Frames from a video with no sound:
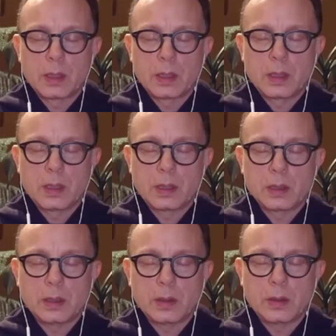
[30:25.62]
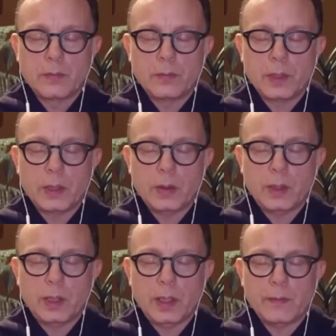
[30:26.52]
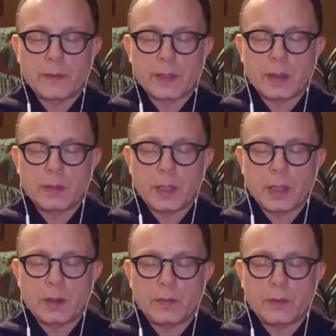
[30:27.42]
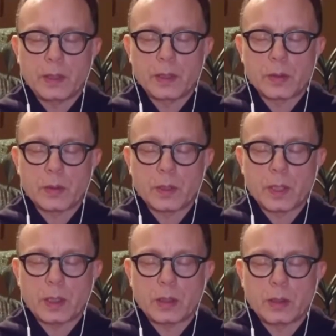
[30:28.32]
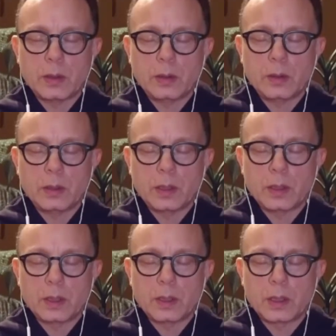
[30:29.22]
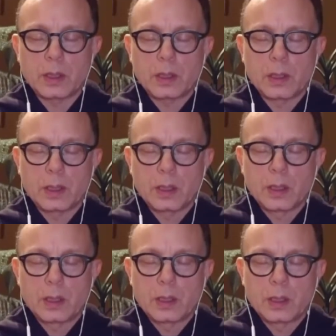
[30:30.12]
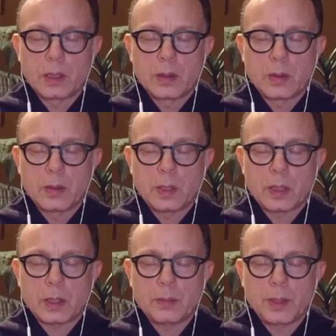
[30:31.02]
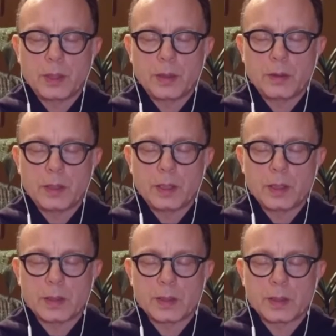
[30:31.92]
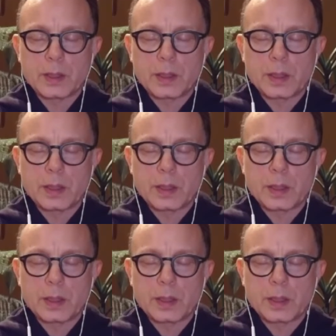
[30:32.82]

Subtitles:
And so if we don't have some confidence, we're not going to look, we're not going to be curious,